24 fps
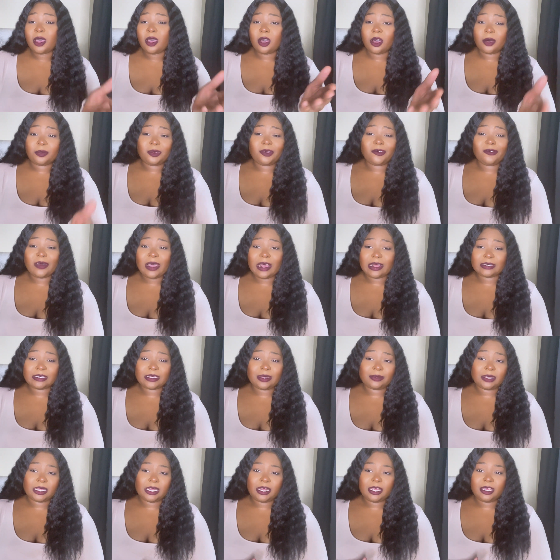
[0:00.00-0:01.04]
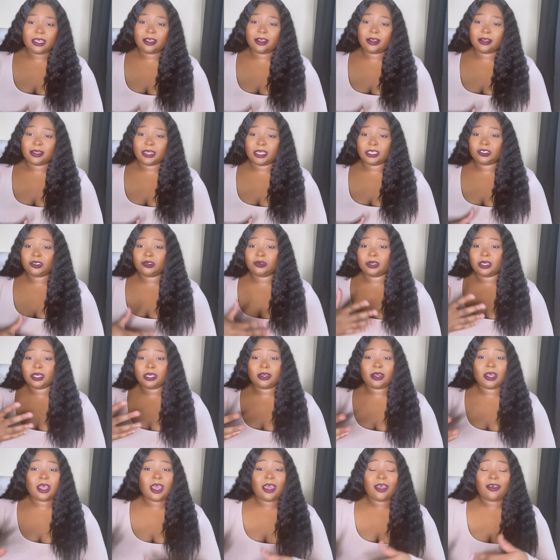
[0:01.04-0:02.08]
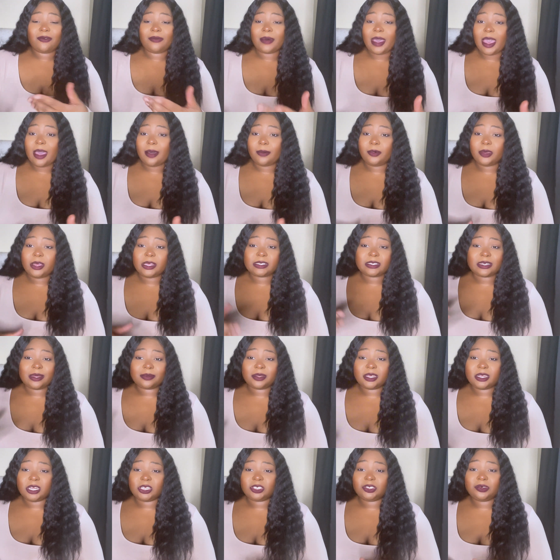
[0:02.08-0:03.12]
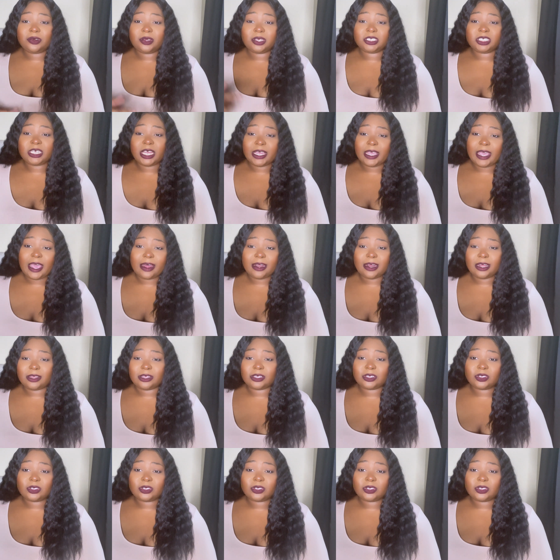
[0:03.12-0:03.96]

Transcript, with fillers: Hope you found something in here that you can buy with, something that you can check out at the